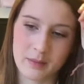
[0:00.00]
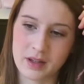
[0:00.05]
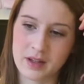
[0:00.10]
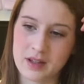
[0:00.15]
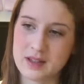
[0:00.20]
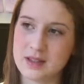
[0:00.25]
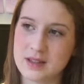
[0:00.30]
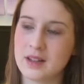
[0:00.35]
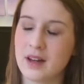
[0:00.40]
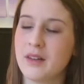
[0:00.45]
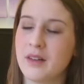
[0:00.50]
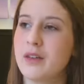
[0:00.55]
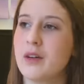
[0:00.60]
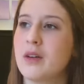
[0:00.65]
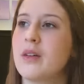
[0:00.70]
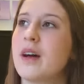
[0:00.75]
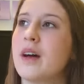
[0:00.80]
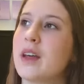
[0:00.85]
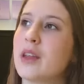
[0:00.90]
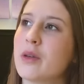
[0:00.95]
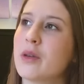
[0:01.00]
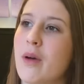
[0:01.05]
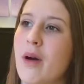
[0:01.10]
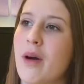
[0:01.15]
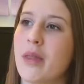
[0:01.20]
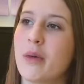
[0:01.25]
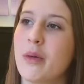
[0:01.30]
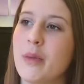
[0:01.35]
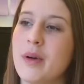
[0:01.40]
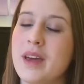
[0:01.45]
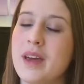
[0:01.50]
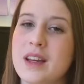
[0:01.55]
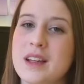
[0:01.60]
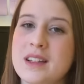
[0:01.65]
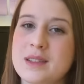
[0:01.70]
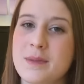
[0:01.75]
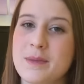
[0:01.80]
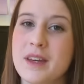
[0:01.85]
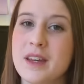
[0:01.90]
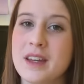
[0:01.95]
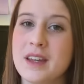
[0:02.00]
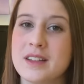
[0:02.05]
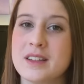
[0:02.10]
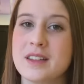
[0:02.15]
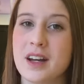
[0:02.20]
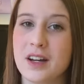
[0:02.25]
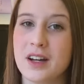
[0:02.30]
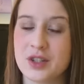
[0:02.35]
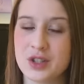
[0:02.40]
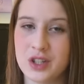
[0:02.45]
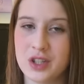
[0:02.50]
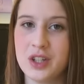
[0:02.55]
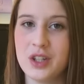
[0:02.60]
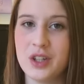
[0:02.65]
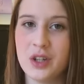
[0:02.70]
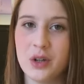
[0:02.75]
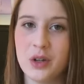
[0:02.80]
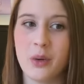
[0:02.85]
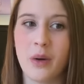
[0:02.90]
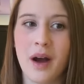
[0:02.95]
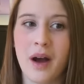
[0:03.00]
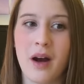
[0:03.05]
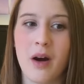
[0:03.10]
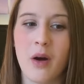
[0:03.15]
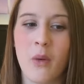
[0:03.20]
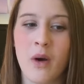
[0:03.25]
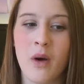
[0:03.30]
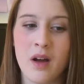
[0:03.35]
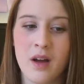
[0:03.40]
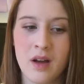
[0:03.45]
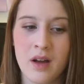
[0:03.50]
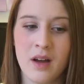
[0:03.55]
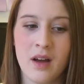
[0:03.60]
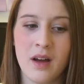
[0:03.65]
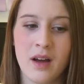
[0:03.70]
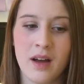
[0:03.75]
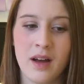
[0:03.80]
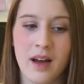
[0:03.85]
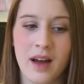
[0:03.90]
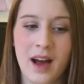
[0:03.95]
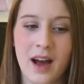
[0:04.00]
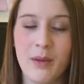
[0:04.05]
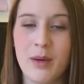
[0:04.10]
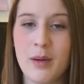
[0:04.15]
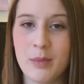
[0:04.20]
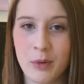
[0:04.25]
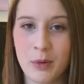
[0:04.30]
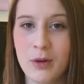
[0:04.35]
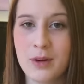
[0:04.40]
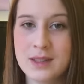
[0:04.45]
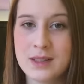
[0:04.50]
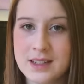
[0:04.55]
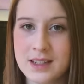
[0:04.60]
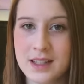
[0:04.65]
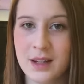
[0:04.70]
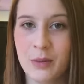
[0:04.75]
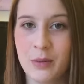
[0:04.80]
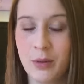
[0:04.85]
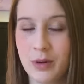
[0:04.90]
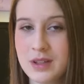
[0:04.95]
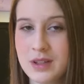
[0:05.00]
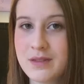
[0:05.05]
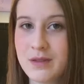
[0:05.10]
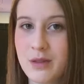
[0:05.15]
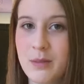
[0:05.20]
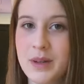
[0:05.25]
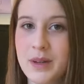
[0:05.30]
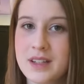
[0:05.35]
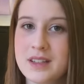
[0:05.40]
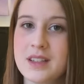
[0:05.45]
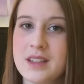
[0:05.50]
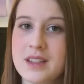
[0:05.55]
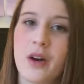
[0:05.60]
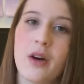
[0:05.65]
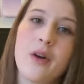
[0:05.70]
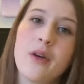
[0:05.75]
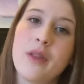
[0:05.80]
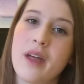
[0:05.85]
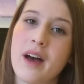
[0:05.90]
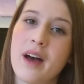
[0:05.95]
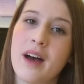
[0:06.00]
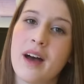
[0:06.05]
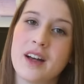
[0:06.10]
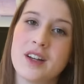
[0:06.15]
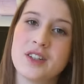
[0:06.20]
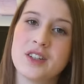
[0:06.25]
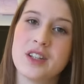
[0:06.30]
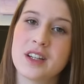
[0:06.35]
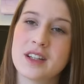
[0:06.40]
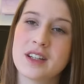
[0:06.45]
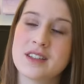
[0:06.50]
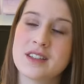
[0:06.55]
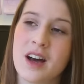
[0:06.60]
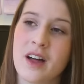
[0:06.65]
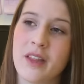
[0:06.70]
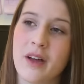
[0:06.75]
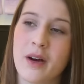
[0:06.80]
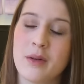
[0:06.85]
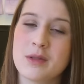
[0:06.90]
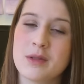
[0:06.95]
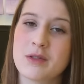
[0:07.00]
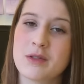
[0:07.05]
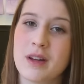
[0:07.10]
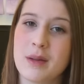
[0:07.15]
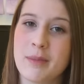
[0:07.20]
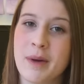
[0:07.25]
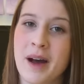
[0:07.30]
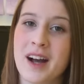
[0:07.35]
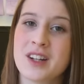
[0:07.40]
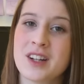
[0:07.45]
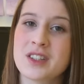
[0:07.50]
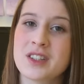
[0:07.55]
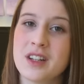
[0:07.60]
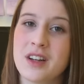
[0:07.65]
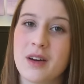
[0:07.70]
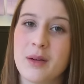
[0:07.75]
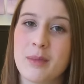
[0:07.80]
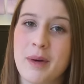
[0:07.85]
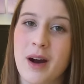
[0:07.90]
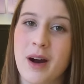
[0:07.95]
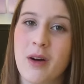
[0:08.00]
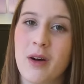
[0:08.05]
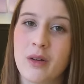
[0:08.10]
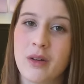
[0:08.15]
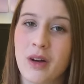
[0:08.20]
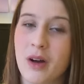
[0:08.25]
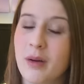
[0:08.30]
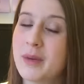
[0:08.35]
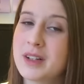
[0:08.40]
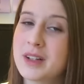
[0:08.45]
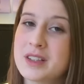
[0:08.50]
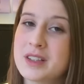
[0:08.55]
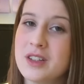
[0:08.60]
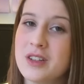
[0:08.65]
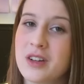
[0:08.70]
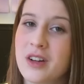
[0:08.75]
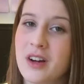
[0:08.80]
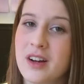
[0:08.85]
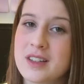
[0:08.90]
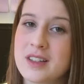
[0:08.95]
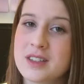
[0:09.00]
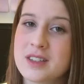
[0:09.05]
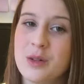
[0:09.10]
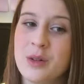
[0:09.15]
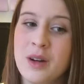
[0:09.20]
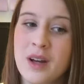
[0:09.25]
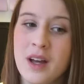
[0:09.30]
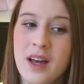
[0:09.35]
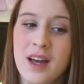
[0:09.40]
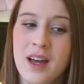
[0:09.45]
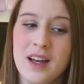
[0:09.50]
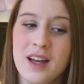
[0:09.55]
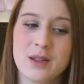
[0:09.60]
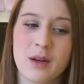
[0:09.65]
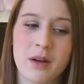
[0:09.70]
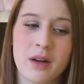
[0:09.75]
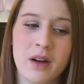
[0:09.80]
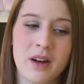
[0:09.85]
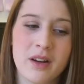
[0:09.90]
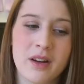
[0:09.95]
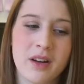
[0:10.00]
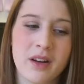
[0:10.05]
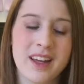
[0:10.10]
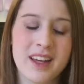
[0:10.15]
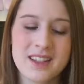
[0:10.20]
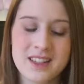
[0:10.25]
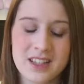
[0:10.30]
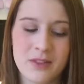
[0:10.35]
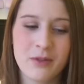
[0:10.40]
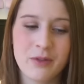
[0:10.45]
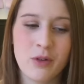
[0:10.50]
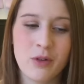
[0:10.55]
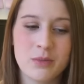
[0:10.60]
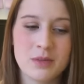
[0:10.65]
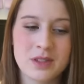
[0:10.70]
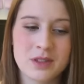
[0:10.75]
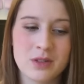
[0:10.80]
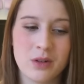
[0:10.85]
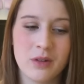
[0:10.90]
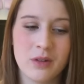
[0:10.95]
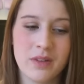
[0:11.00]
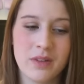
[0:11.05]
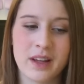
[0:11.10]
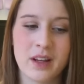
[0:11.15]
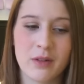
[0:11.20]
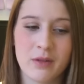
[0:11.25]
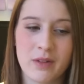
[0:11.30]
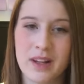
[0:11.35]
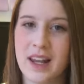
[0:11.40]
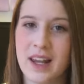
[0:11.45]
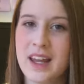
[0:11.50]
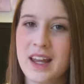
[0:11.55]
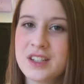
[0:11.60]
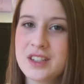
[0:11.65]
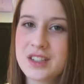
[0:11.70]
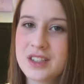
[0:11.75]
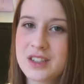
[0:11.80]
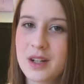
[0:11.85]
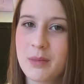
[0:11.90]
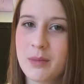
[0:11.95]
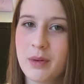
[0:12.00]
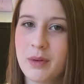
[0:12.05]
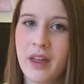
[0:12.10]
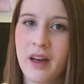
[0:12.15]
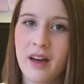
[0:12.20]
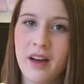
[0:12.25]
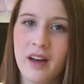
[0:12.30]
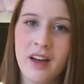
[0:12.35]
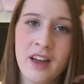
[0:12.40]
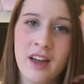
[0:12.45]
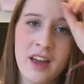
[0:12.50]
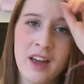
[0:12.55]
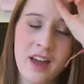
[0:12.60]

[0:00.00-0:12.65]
Because I feel like throughout the week speaking to her, she knew how important it was for me to go there, and she could tell that I was really passionate about coming to Newcastle. So I formed sort of like a relationship with her.